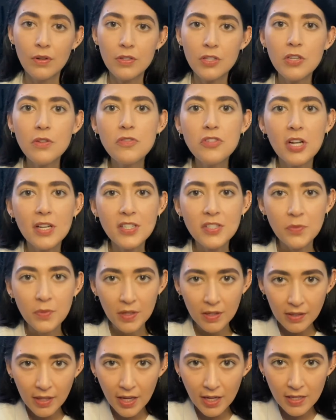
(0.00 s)
You just
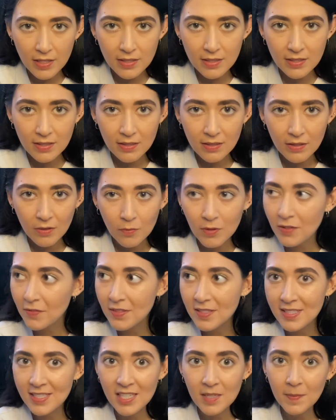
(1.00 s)
realized? We
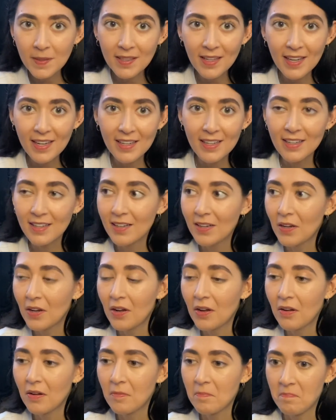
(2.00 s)
haven't seen him in like
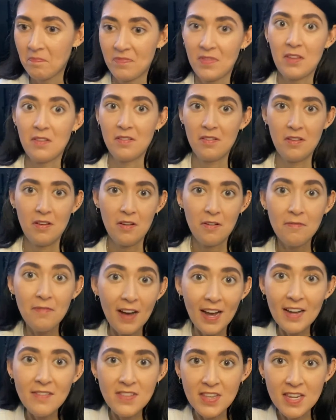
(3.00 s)

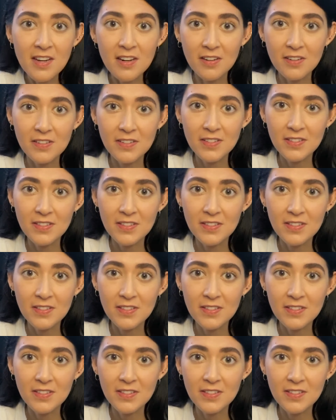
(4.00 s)
five years.